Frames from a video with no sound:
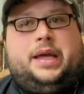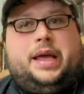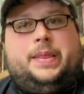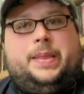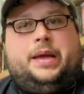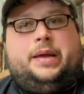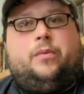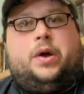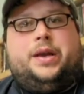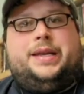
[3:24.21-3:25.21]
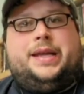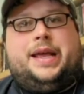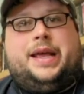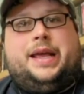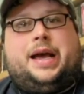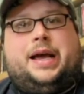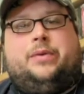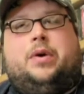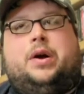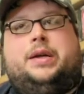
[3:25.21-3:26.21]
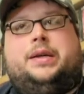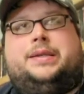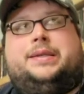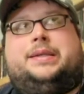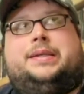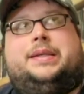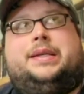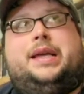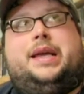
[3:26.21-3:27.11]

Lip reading: and then one day I was